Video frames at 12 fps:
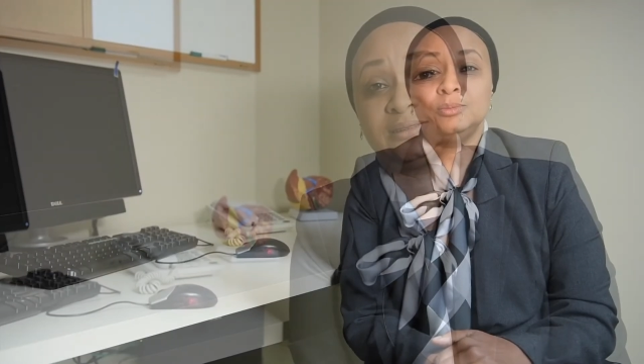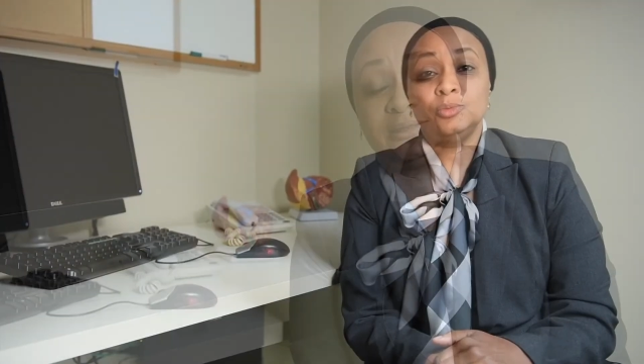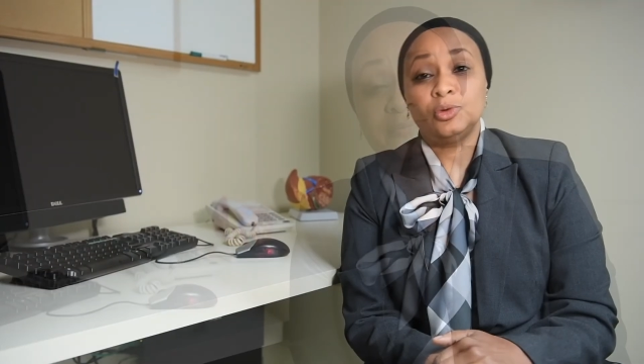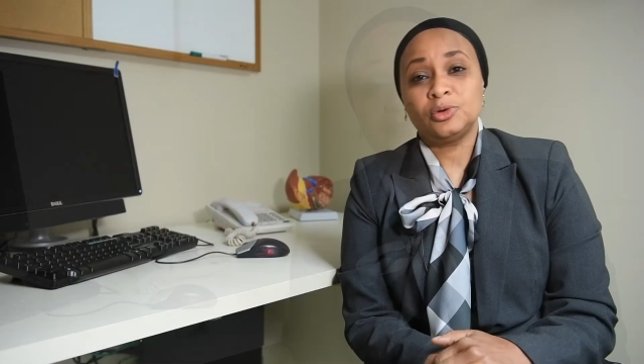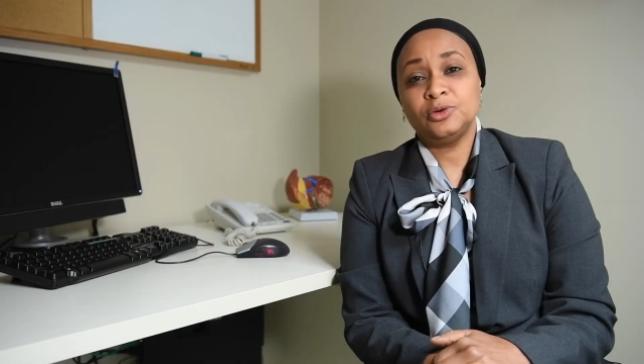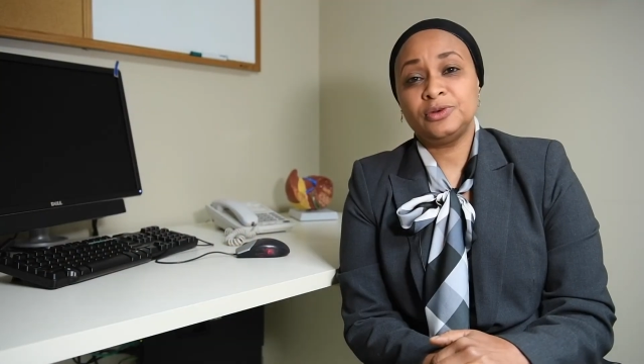
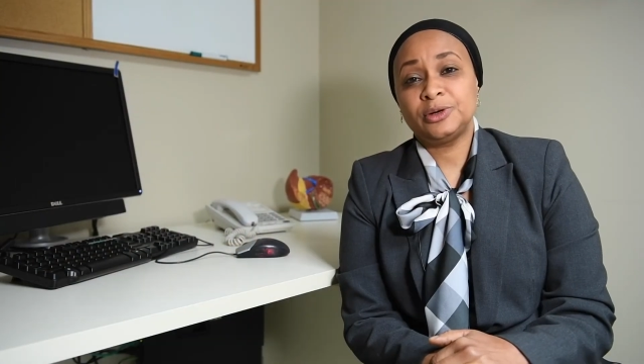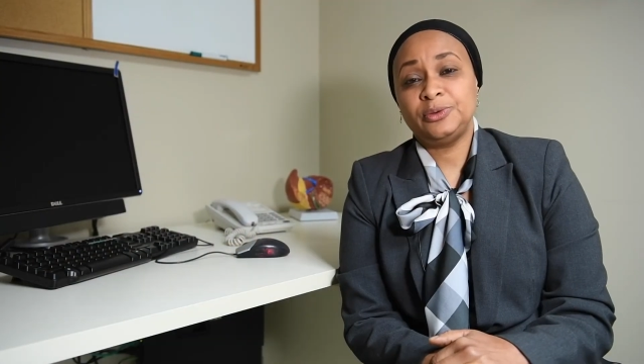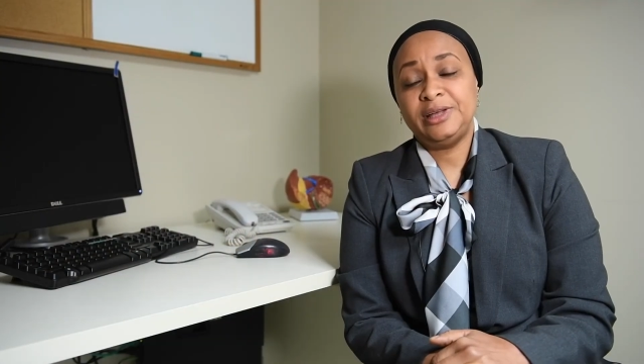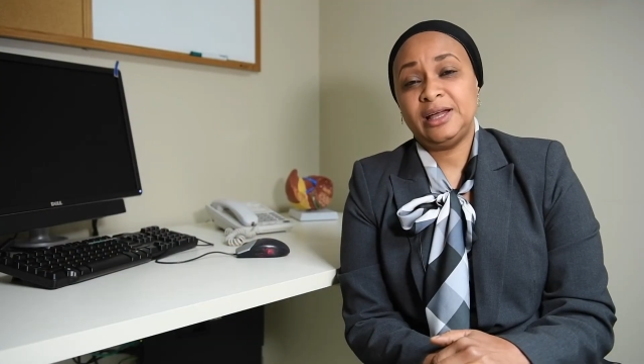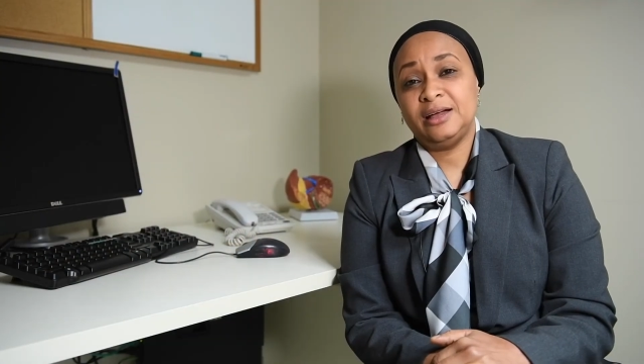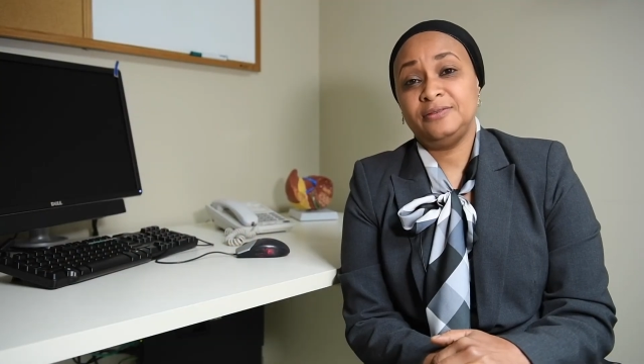Moreover, we
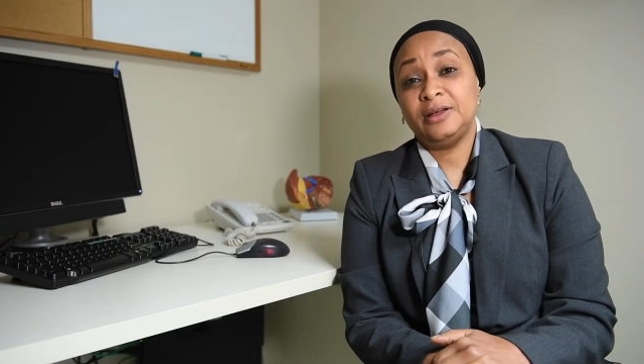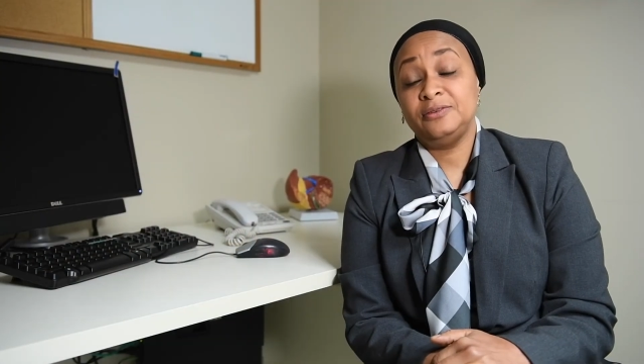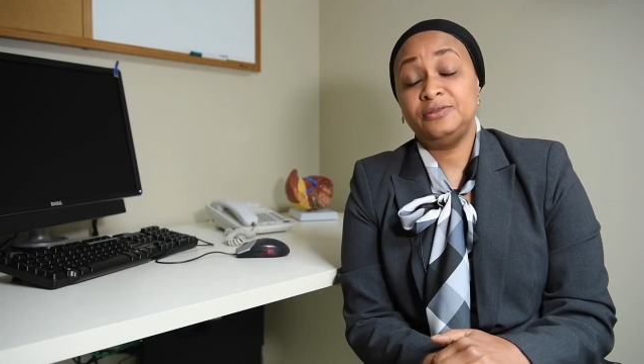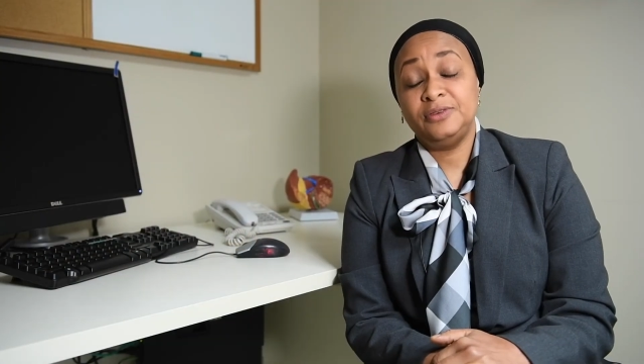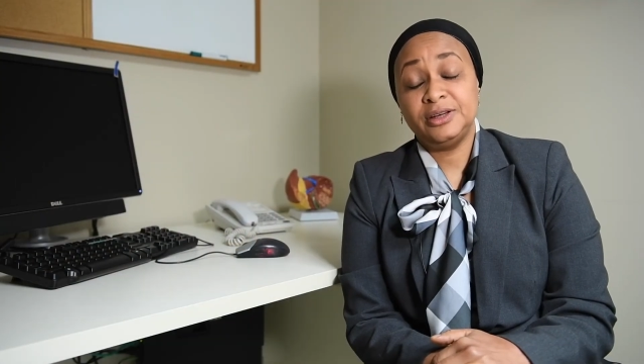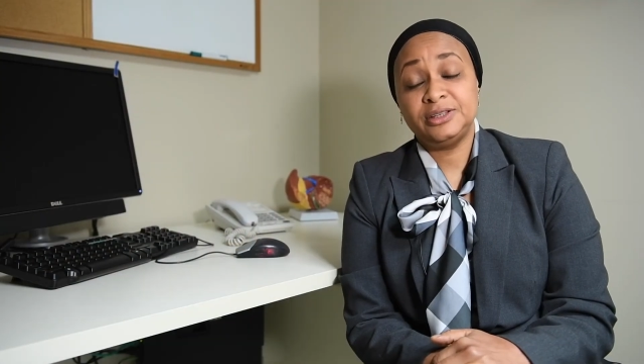have a
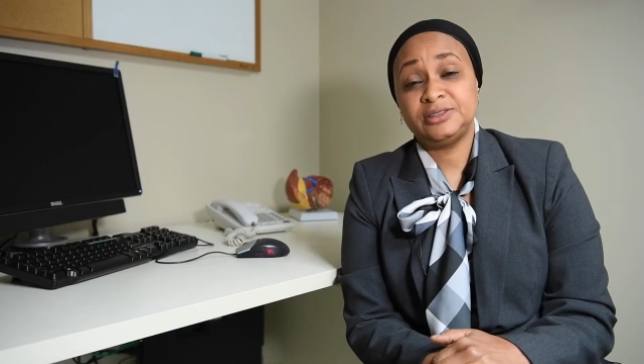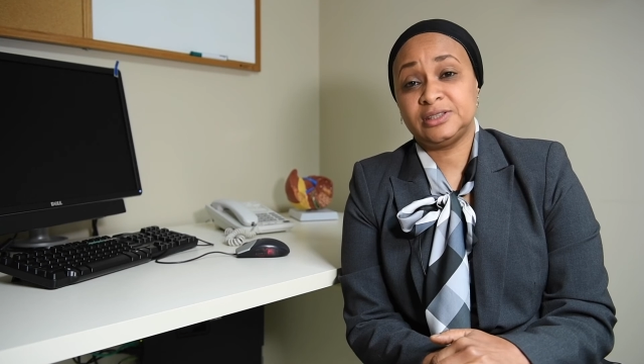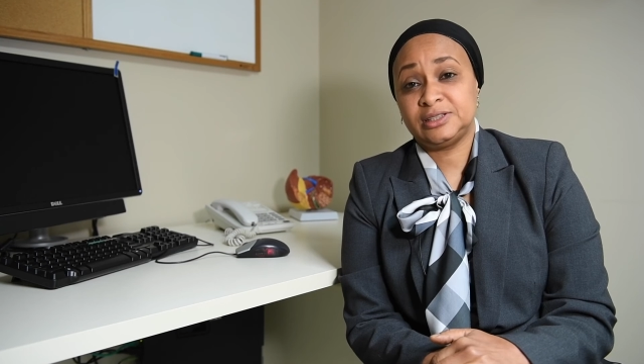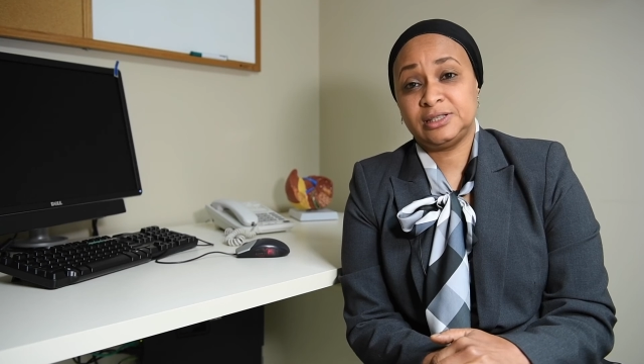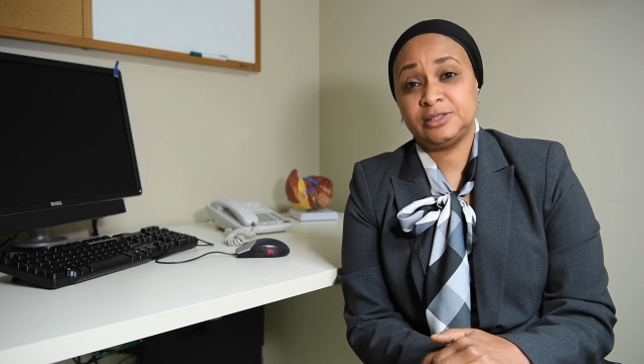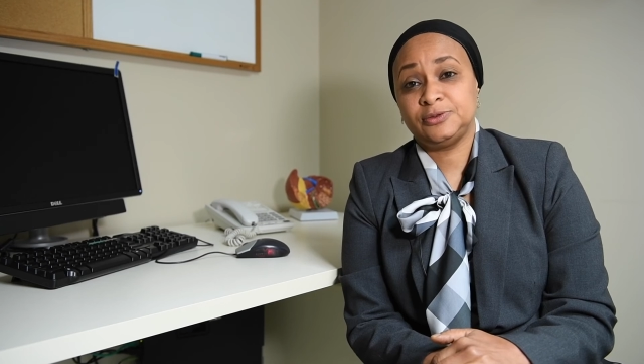very
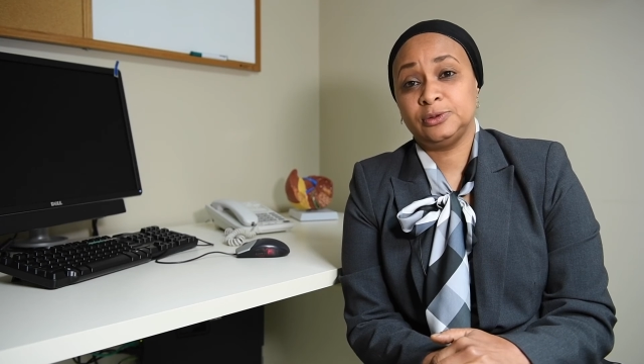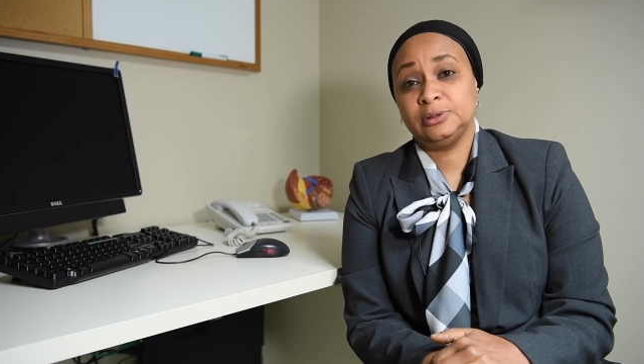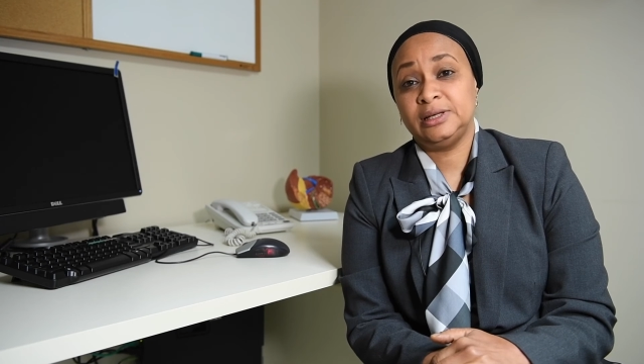successful